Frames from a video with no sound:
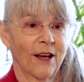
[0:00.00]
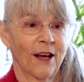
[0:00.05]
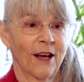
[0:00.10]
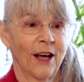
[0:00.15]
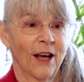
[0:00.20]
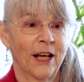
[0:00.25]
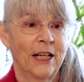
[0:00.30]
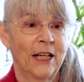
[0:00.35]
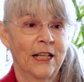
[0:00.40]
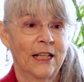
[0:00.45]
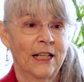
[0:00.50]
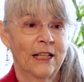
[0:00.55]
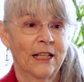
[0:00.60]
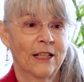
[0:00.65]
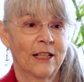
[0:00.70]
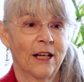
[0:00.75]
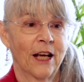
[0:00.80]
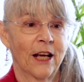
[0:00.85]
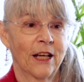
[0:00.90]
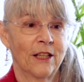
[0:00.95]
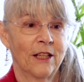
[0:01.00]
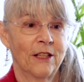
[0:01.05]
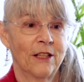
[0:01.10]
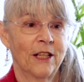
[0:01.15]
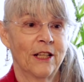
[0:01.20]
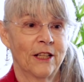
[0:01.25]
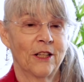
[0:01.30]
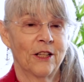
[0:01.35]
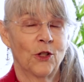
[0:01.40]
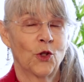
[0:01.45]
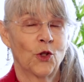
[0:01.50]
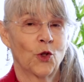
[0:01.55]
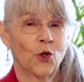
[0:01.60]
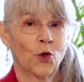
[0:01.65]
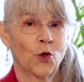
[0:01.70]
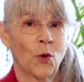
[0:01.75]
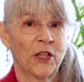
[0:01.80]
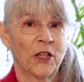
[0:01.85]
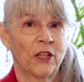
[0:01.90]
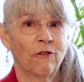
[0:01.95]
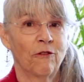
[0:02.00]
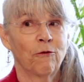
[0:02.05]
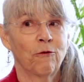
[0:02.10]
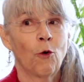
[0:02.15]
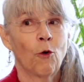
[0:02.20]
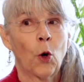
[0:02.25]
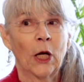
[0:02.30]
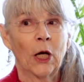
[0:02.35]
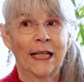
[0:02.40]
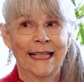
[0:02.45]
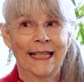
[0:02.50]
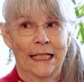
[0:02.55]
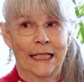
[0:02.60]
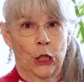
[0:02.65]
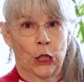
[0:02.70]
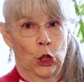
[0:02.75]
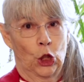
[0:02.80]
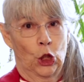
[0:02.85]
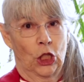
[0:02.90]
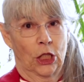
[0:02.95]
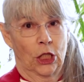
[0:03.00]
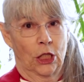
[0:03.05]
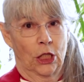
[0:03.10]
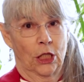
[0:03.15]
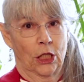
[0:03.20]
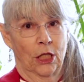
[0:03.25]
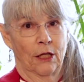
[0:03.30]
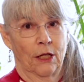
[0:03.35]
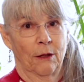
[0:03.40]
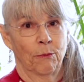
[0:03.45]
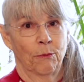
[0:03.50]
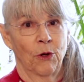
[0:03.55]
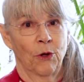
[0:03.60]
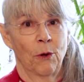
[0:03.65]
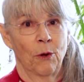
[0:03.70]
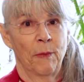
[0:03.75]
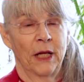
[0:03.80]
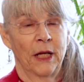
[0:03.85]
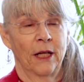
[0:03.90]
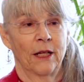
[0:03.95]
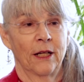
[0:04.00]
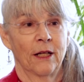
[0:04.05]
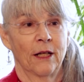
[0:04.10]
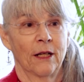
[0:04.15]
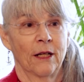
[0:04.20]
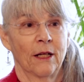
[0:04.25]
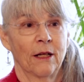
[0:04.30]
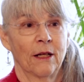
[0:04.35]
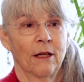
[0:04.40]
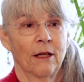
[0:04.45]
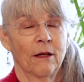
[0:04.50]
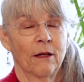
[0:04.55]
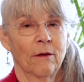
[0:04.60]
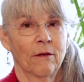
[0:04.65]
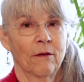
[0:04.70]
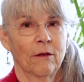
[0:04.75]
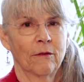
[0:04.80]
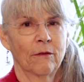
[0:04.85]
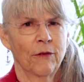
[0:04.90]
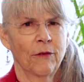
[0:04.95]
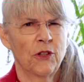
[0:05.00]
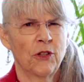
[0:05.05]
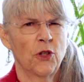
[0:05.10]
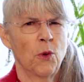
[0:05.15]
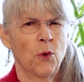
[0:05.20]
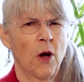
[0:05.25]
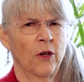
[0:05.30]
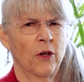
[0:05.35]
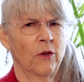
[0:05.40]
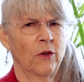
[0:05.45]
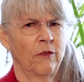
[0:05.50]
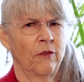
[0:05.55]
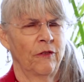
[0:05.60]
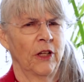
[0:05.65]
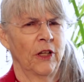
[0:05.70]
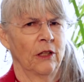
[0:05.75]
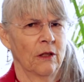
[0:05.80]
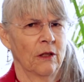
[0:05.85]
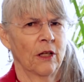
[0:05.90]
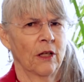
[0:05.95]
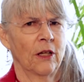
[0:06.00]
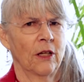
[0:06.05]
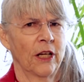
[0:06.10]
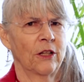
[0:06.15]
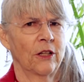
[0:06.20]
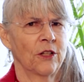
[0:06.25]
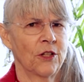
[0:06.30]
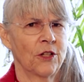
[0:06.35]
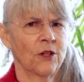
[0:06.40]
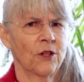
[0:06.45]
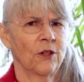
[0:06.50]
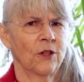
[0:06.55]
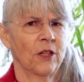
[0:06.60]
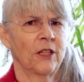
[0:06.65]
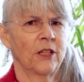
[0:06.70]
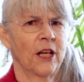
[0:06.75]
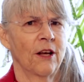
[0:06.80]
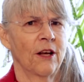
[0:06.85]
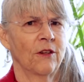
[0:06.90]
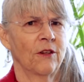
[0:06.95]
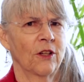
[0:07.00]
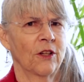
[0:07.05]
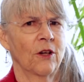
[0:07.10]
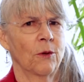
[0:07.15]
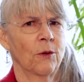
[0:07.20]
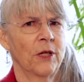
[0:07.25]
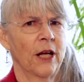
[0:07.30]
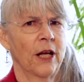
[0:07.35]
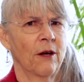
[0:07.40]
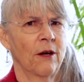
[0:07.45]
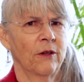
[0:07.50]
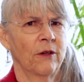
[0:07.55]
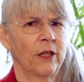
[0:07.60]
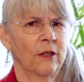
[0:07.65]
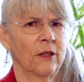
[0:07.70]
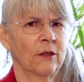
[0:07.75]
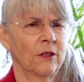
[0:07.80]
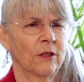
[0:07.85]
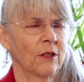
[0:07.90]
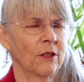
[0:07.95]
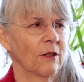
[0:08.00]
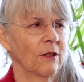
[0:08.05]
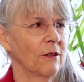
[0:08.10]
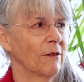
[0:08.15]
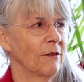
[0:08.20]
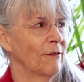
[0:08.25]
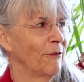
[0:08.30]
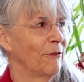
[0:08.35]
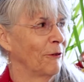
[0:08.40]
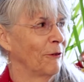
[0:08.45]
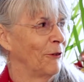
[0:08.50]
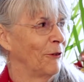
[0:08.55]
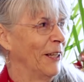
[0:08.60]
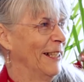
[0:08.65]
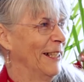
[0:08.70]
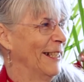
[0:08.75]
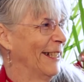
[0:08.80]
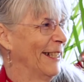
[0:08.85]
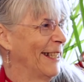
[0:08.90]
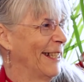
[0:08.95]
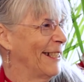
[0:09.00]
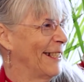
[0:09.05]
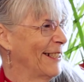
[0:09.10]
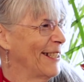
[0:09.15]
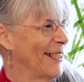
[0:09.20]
I needed, I needed twenty-four liters per minute for two hundred feet. Then I could turn it down to go downhill to fifteen liters.